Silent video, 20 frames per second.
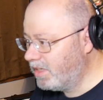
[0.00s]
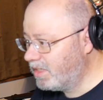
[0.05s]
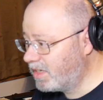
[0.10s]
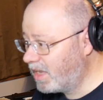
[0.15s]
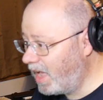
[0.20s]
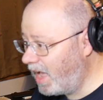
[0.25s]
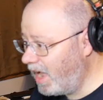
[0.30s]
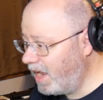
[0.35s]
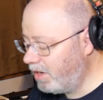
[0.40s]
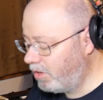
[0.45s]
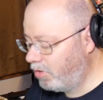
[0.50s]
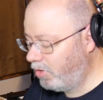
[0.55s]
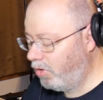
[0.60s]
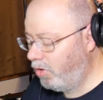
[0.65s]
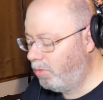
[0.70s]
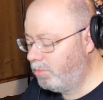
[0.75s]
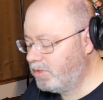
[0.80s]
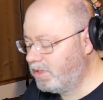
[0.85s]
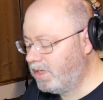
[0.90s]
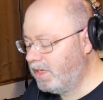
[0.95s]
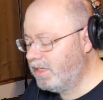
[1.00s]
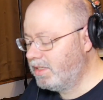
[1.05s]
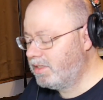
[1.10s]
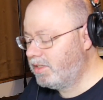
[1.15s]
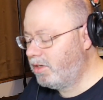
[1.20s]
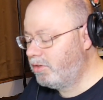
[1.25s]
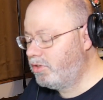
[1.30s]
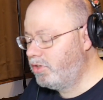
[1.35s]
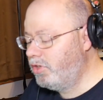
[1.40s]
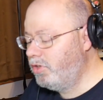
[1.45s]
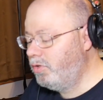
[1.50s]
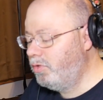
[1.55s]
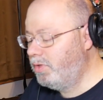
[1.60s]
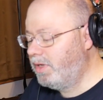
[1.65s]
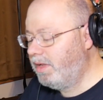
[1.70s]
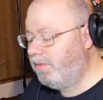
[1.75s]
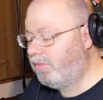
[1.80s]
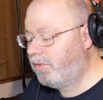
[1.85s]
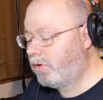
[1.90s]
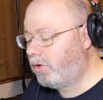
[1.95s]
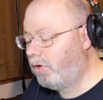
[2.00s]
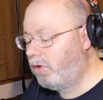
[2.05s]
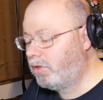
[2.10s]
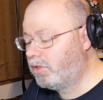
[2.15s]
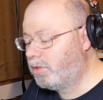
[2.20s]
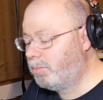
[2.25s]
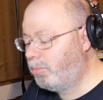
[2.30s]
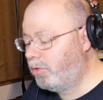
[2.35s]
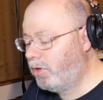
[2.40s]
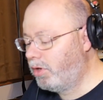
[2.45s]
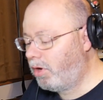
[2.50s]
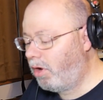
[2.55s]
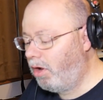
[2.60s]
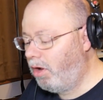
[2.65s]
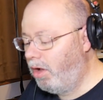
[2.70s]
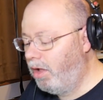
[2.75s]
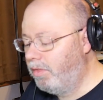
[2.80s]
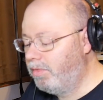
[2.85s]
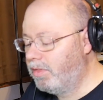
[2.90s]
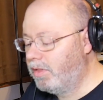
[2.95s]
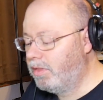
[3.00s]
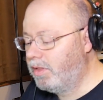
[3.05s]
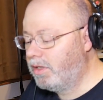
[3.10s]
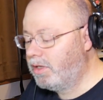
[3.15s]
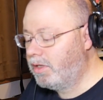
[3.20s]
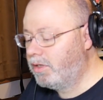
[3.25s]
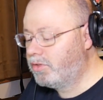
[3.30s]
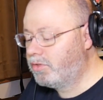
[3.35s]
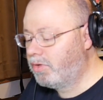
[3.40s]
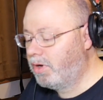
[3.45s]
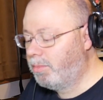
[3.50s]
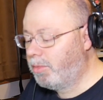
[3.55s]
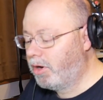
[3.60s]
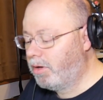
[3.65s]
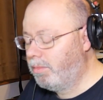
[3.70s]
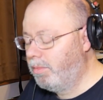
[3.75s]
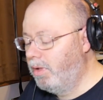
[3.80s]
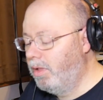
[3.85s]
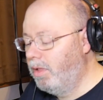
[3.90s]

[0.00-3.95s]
these guide combs is they're too difficult to put on the trimmer.